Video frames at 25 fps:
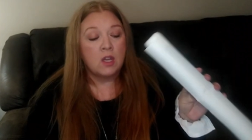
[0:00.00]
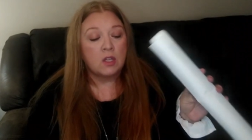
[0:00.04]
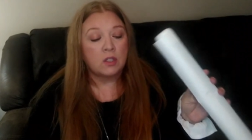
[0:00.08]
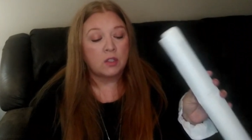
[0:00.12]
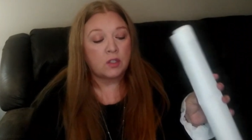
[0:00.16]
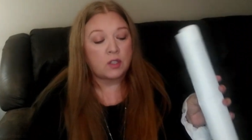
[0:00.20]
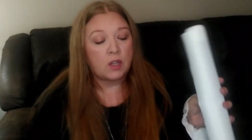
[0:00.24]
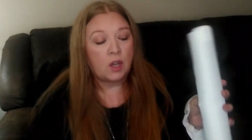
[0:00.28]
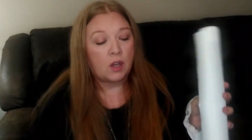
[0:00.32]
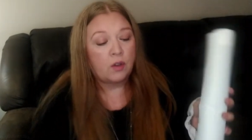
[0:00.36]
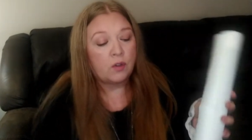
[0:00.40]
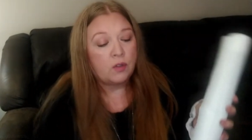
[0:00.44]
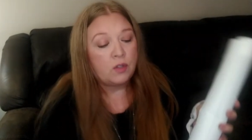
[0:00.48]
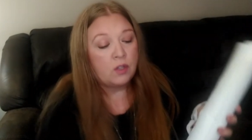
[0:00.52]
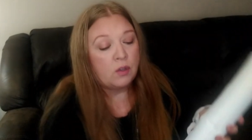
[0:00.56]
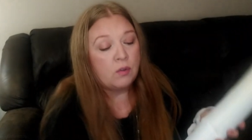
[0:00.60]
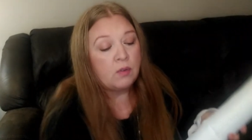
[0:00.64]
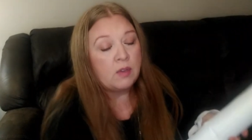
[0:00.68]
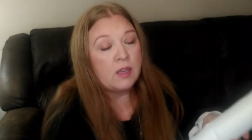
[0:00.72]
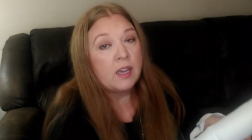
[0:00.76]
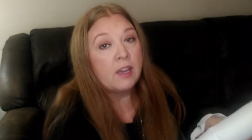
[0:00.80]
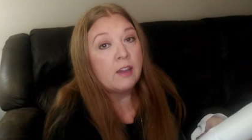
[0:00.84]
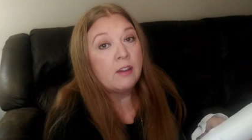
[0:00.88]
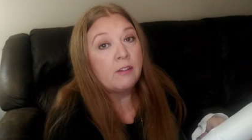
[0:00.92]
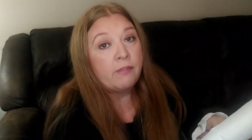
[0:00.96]
So you
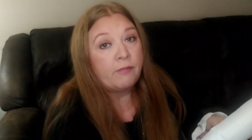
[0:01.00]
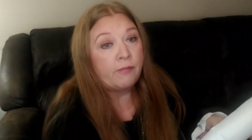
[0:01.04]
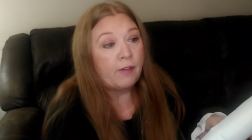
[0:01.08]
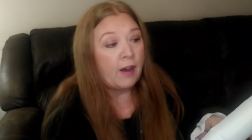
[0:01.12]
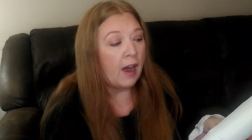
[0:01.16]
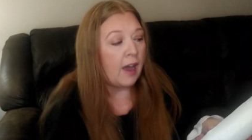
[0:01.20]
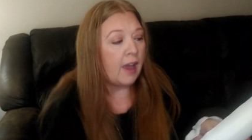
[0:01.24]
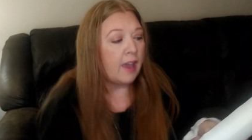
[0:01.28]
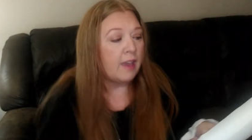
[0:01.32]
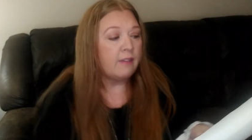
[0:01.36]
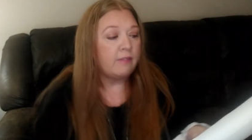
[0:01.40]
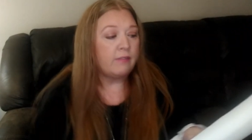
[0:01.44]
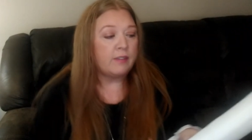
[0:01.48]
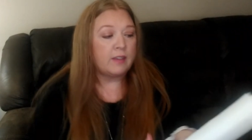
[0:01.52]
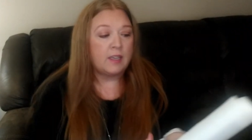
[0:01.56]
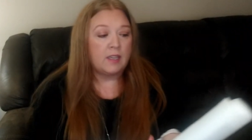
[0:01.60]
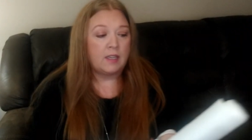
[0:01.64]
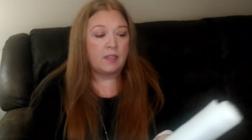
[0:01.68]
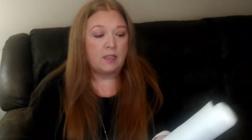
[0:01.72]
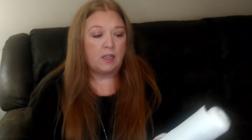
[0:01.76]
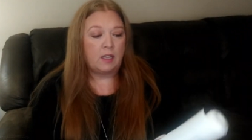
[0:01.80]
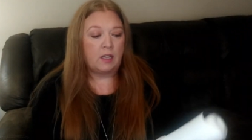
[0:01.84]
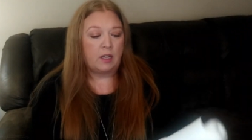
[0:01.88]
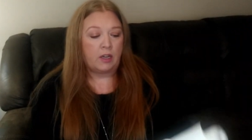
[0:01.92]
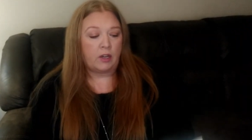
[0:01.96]
get five
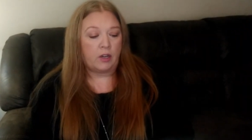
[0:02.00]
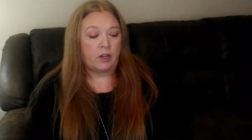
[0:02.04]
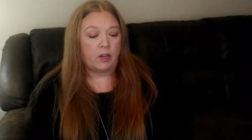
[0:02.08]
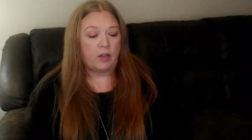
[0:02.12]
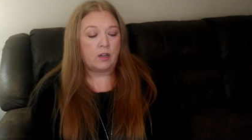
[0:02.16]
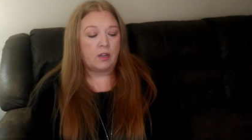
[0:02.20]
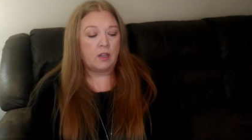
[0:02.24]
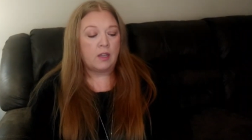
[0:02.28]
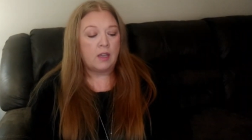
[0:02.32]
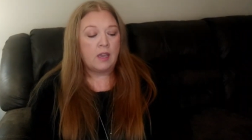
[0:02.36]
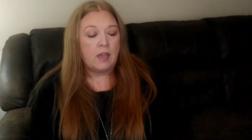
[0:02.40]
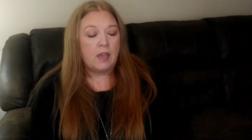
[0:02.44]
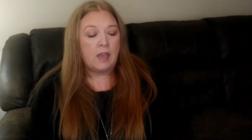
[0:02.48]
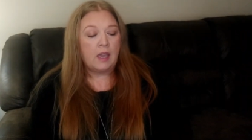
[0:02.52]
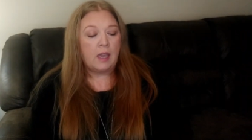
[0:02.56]
in here.